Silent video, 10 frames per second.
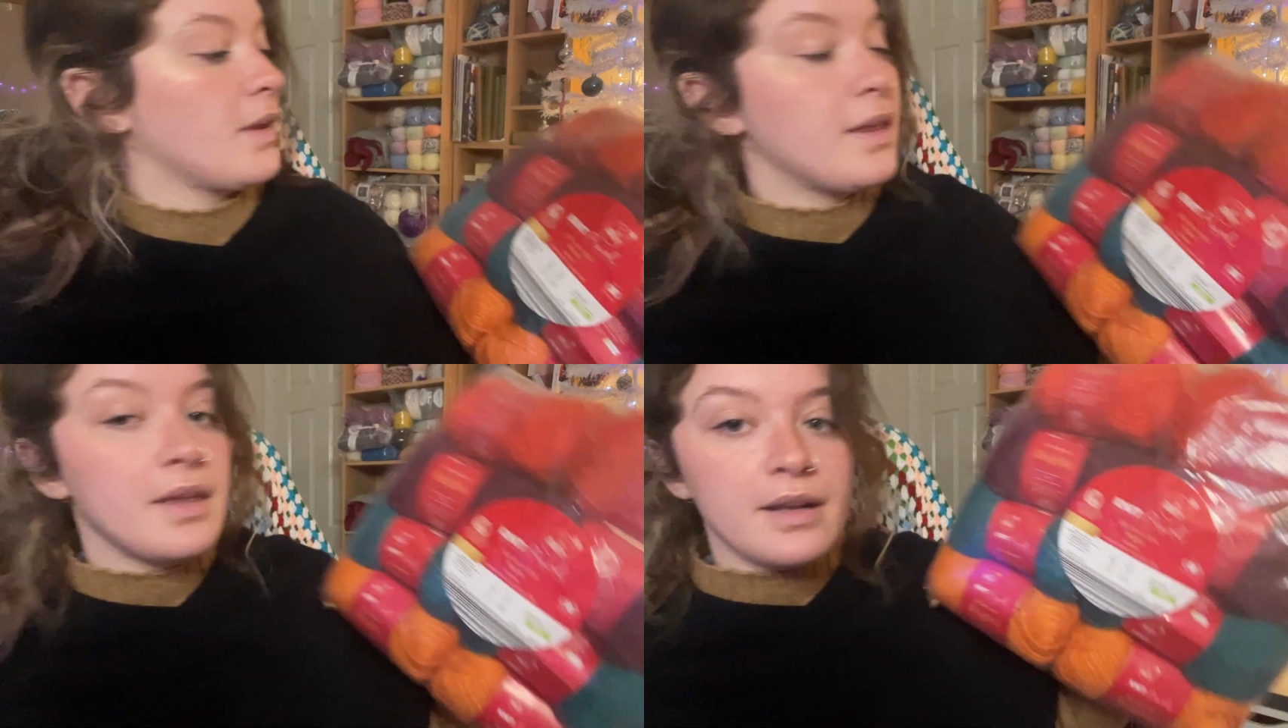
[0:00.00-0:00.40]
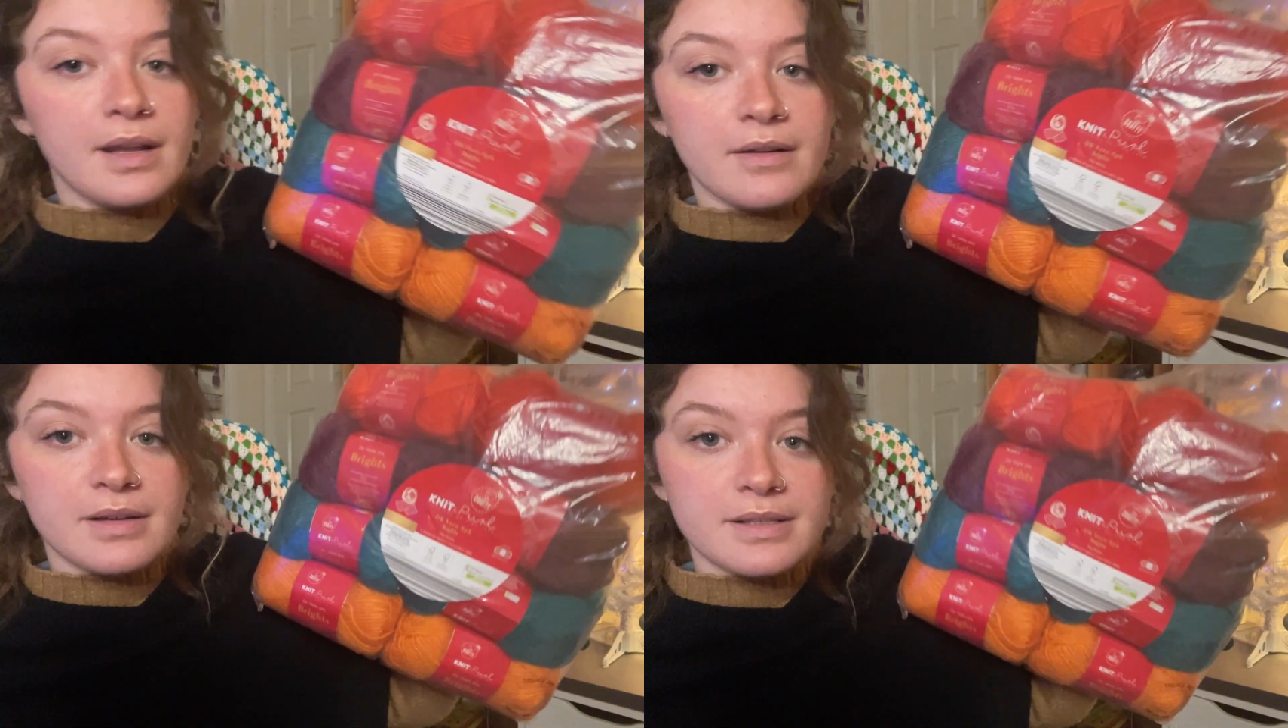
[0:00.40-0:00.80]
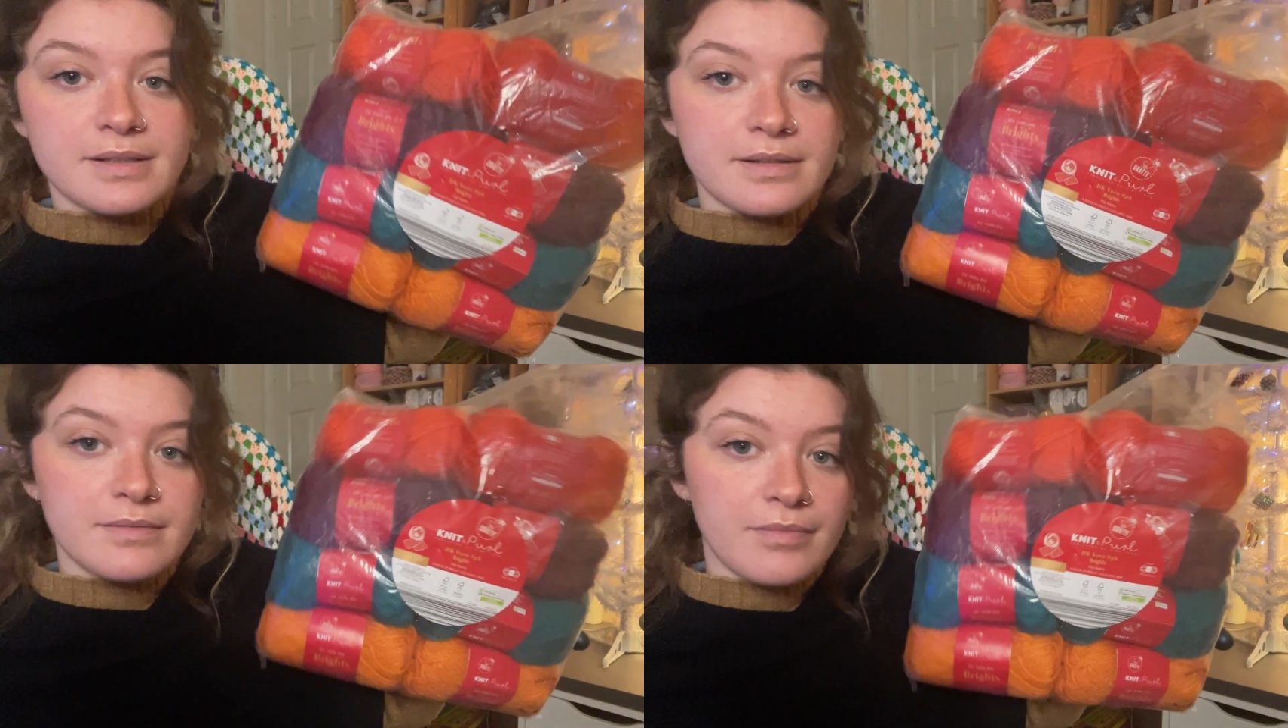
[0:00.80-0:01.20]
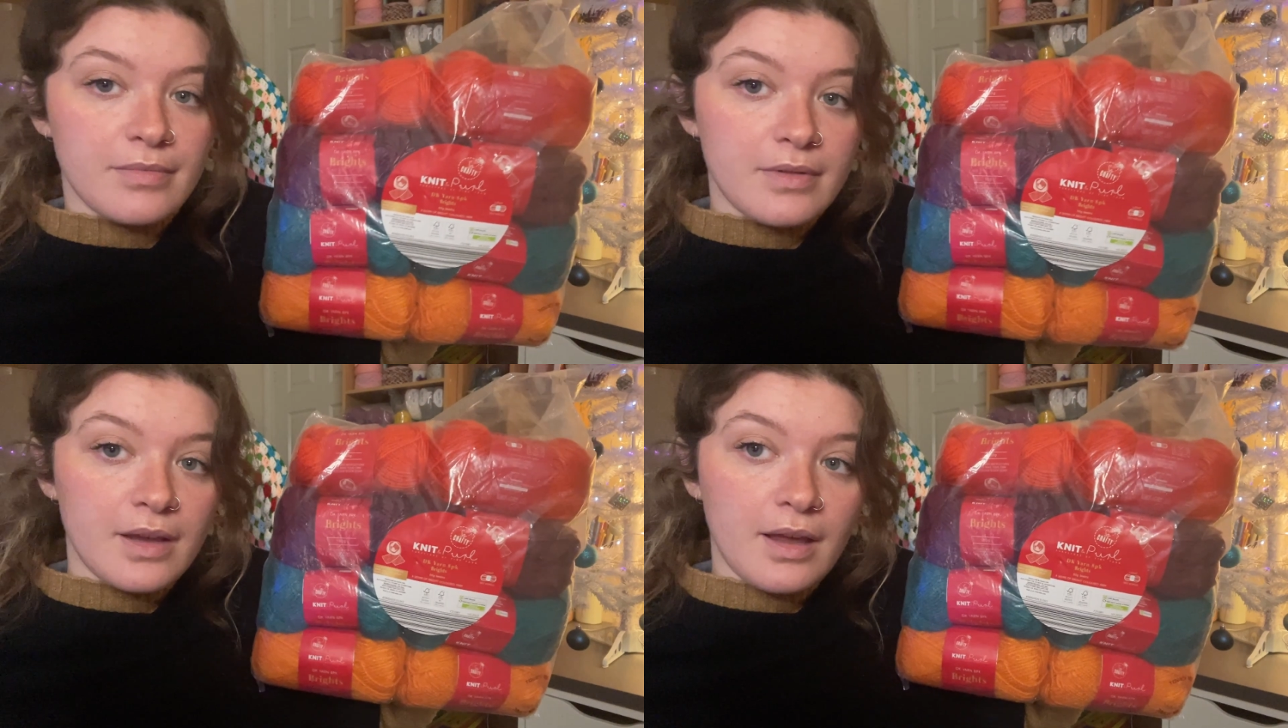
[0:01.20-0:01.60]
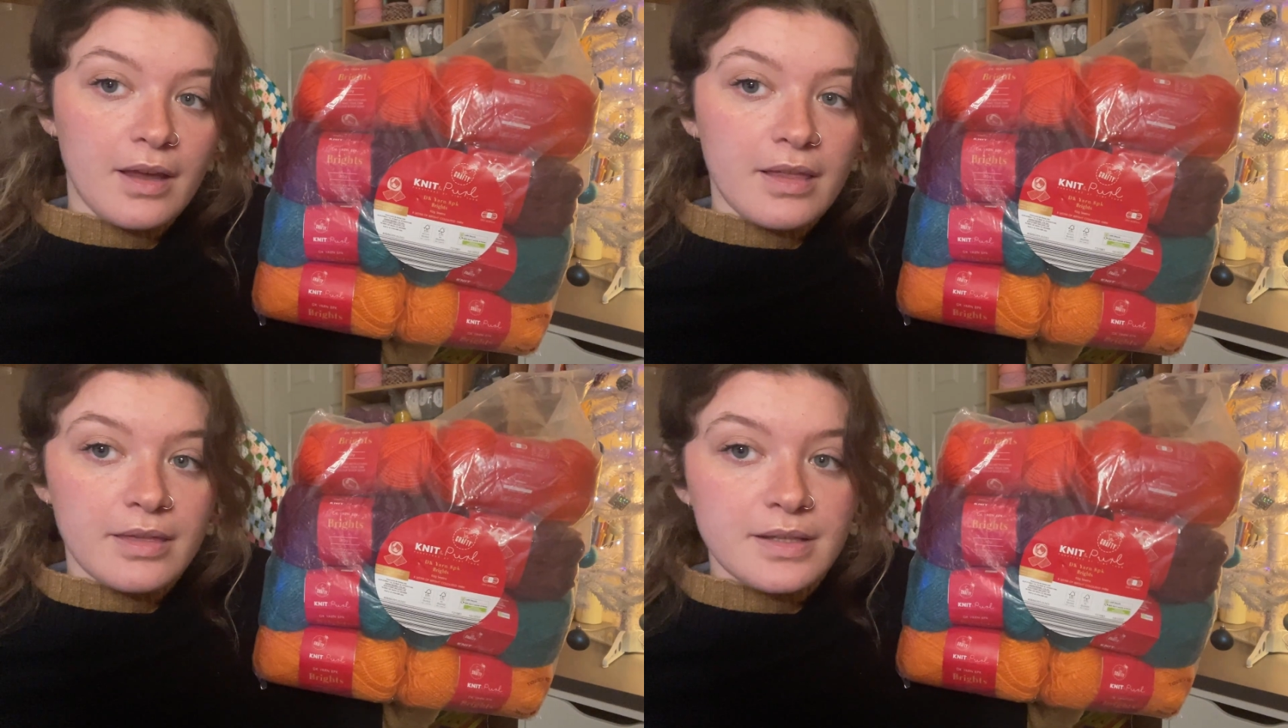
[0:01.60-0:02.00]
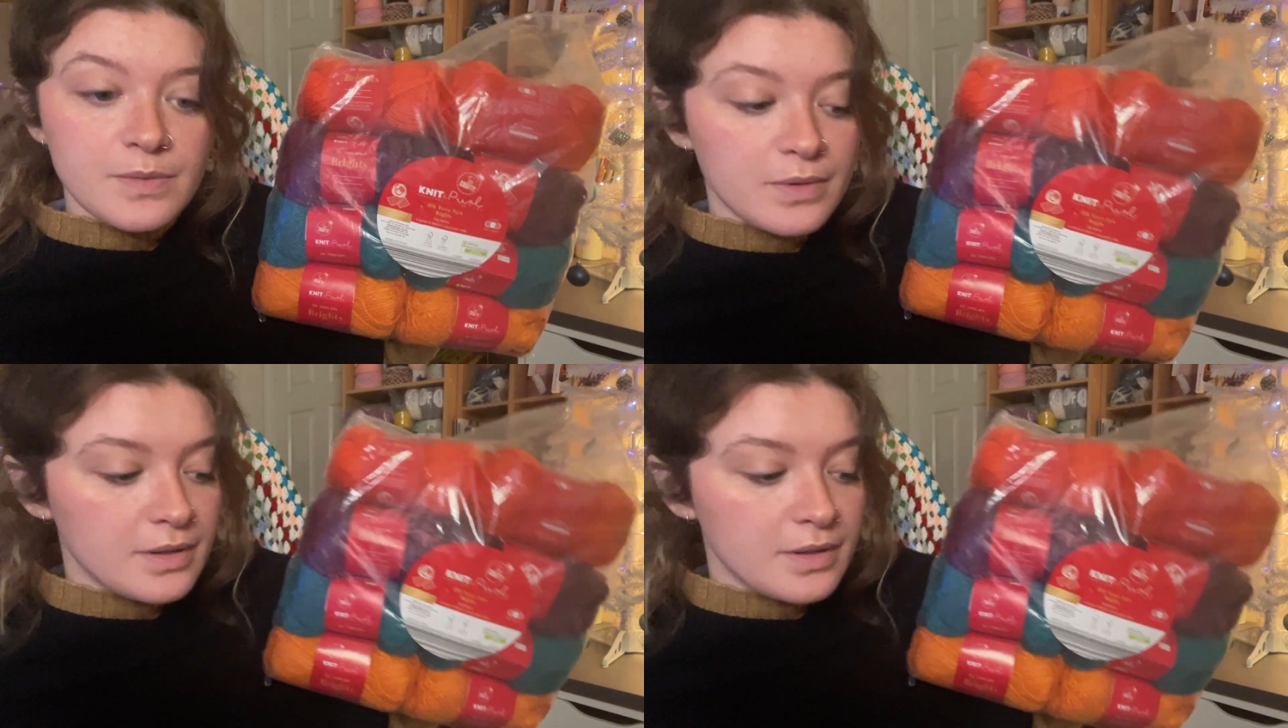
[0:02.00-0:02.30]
And then there is this one.